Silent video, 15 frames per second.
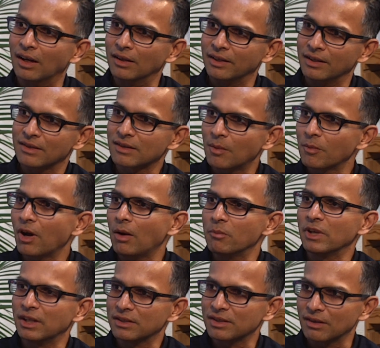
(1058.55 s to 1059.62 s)
in some
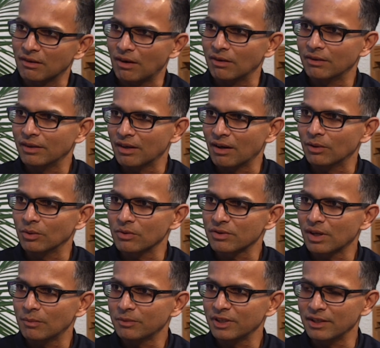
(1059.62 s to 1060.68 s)
combination around those
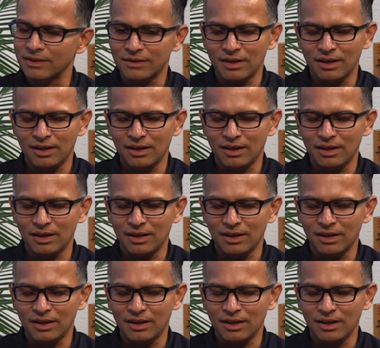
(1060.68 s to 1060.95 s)
companies.